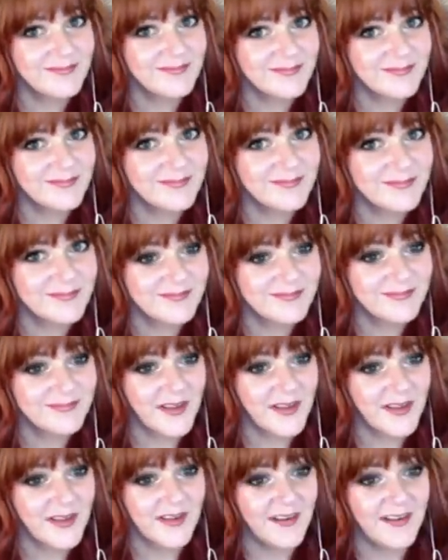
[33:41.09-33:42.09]

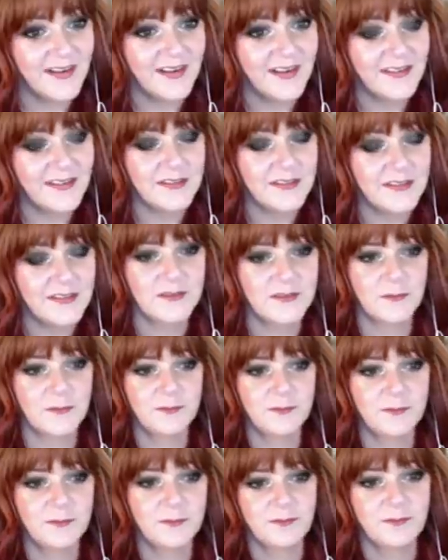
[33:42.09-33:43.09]

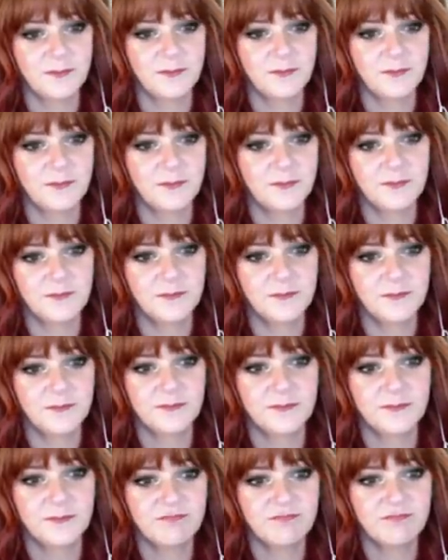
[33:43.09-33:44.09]

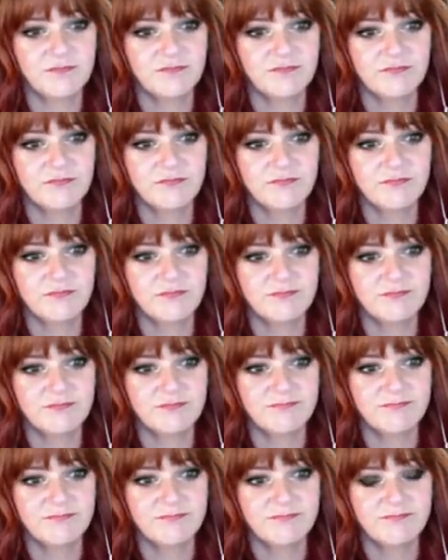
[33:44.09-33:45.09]

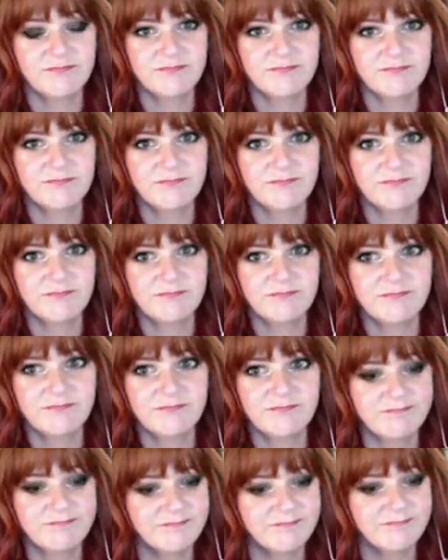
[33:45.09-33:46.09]

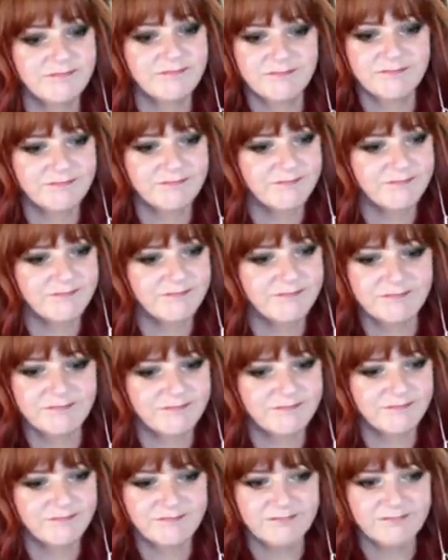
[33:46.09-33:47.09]

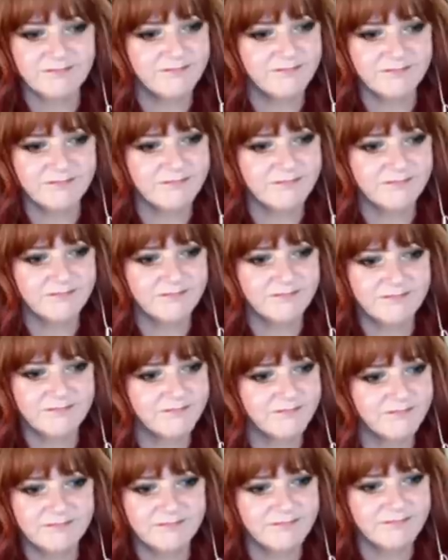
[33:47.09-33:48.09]

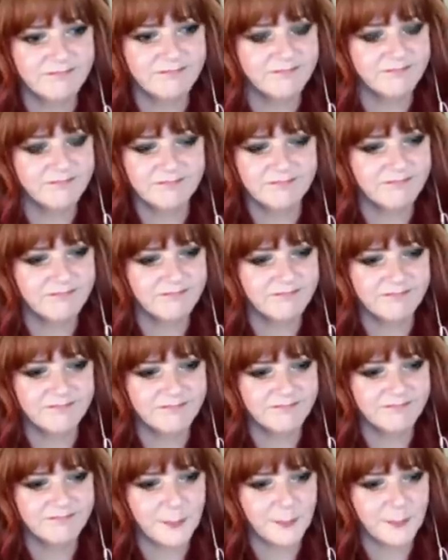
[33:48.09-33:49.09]
The person shown says nothing.